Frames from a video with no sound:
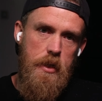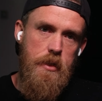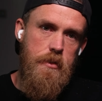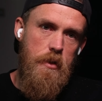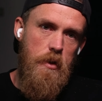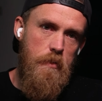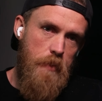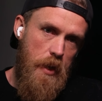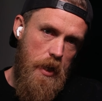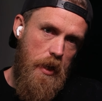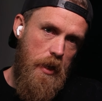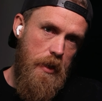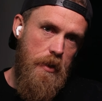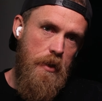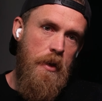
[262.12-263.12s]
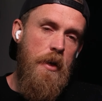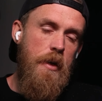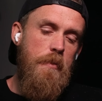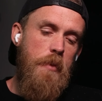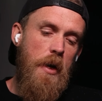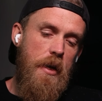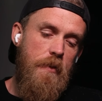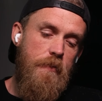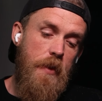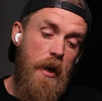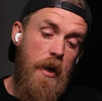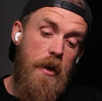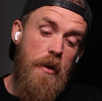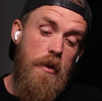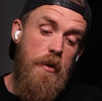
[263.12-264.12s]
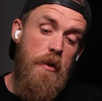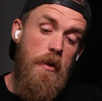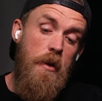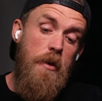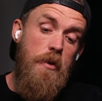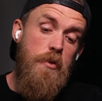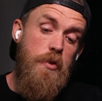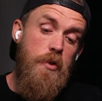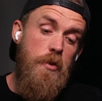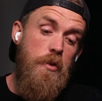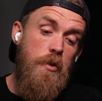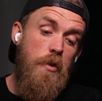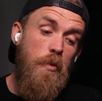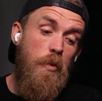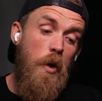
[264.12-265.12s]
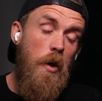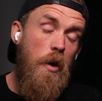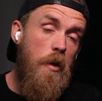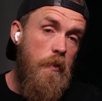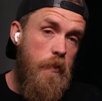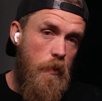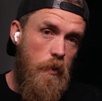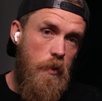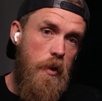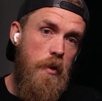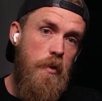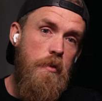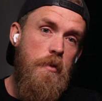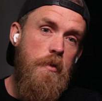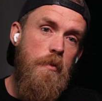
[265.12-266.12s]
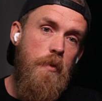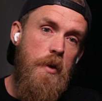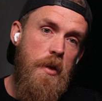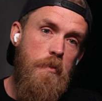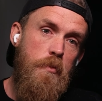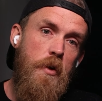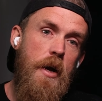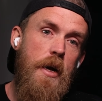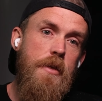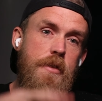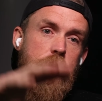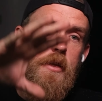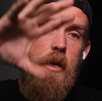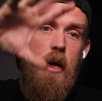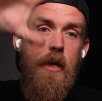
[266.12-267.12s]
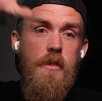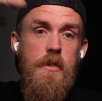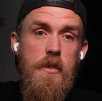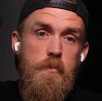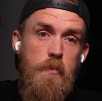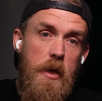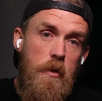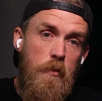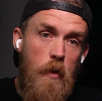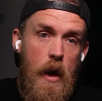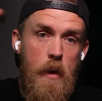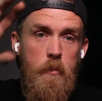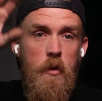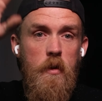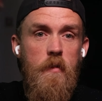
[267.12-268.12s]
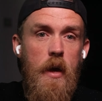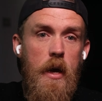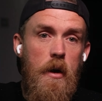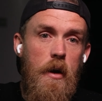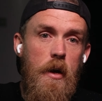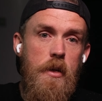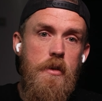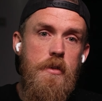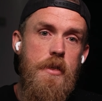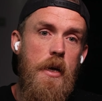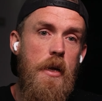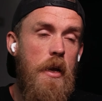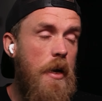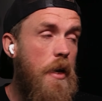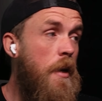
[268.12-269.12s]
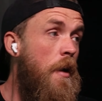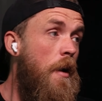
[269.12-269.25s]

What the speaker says: is no money here. But if they can do your work for you with a browser that has this big wrapper of AI and you say like,